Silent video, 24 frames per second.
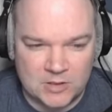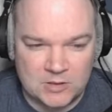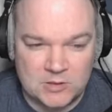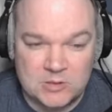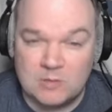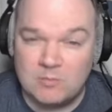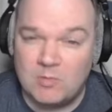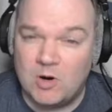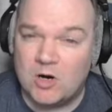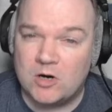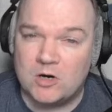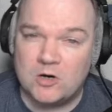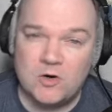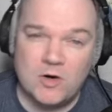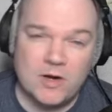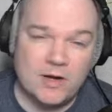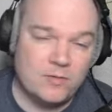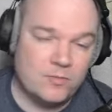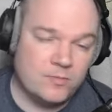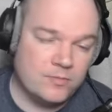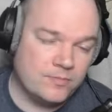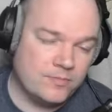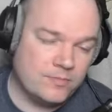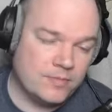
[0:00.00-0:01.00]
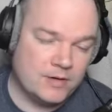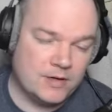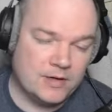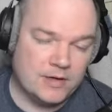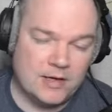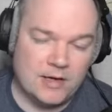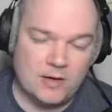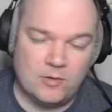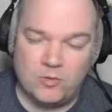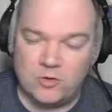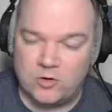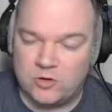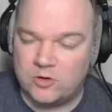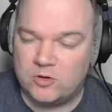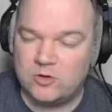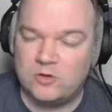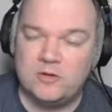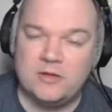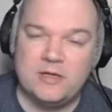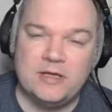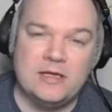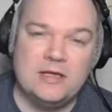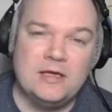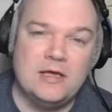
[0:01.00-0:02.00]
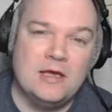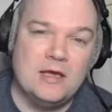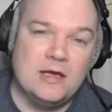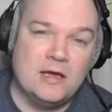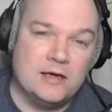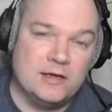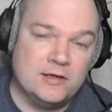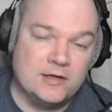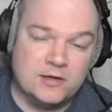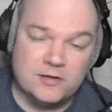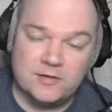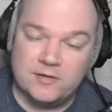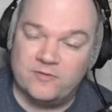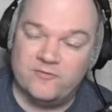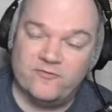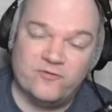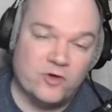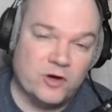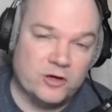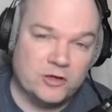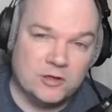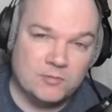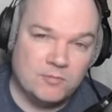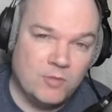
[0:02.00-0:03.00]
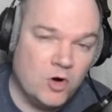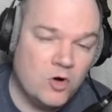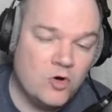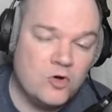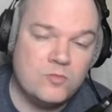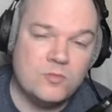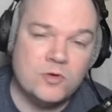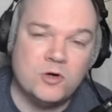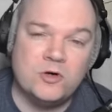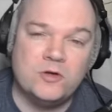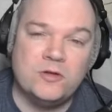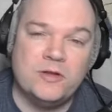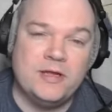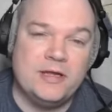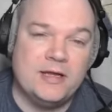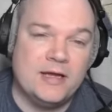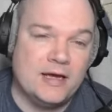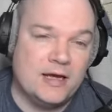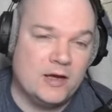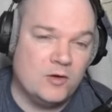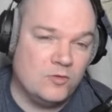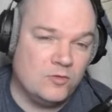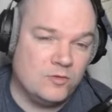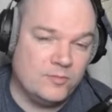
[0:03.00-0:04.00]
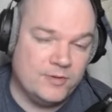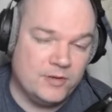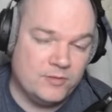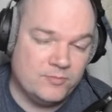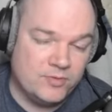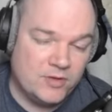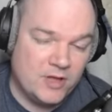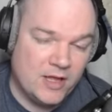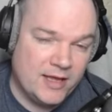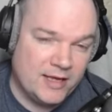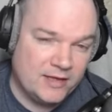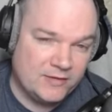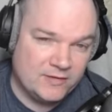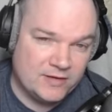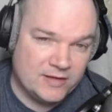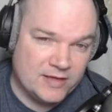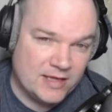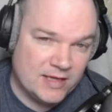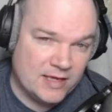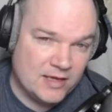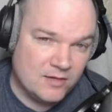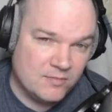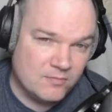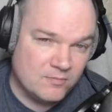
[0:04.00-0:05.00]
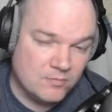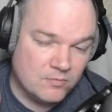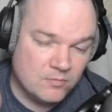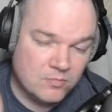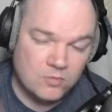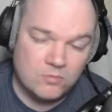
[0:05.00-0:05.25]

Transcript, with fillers: tomorrow I, I work early, I, therefore I come home early. I will be playing the game